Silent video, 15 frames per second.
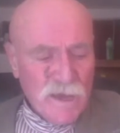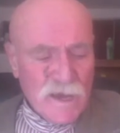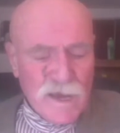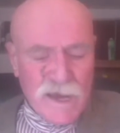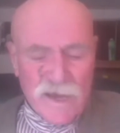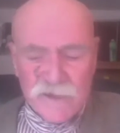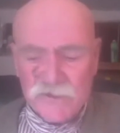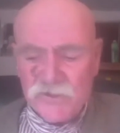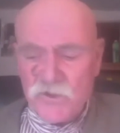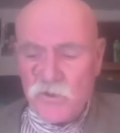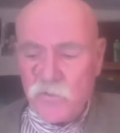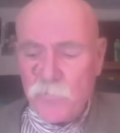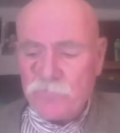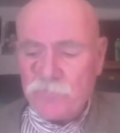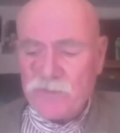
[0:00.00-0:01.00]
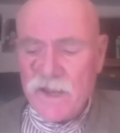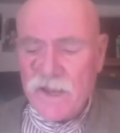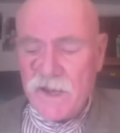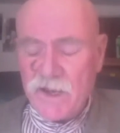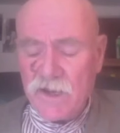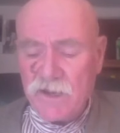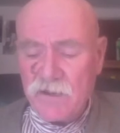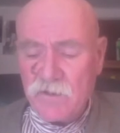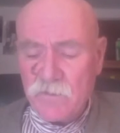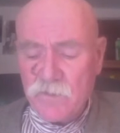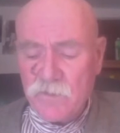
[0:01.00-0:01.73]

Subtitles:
And so a